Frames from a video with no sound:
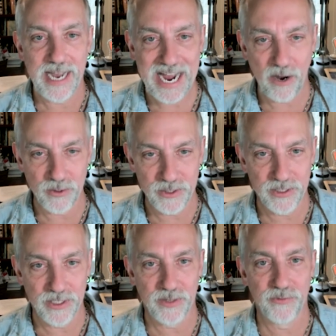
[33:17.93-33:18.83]
out
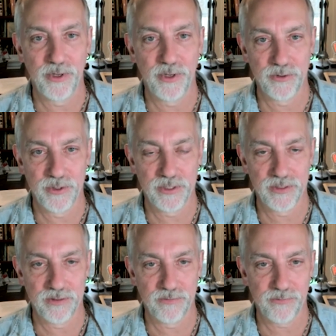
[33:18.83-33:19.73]
of those
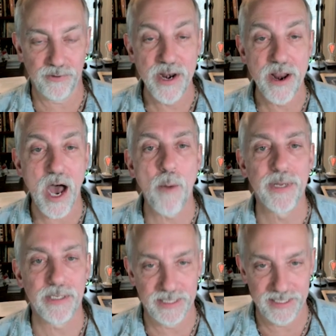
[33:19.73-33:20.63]

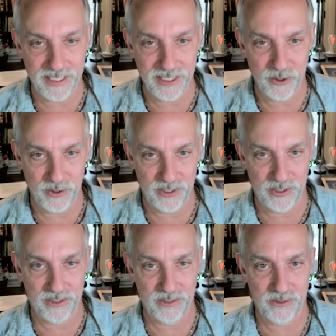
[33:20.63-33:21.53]
phenomenally
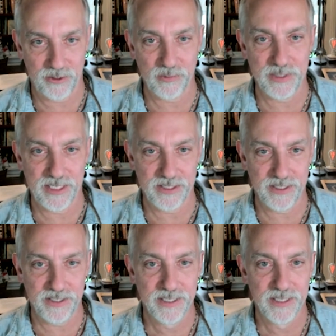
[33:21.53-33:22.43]
dangerous
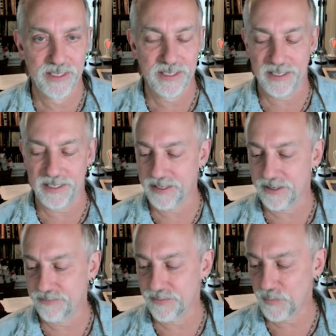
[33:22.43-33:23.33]
circumstances uh,
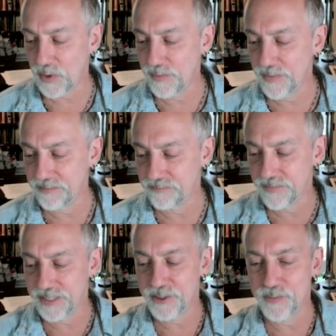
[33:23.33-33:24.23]
are probably my,
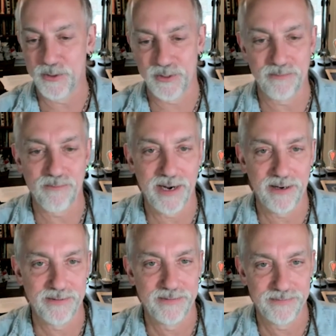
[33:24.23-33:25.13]
my two most
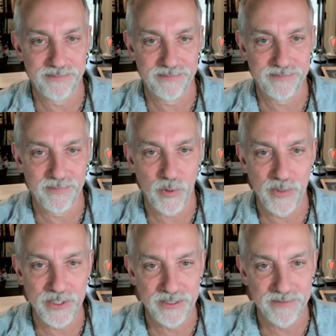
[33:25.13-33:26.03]
admired
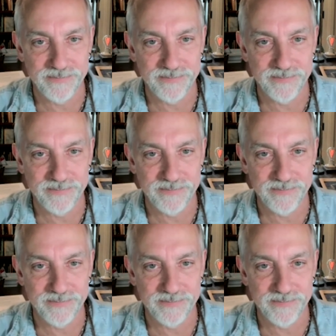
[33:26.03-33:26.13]
moments.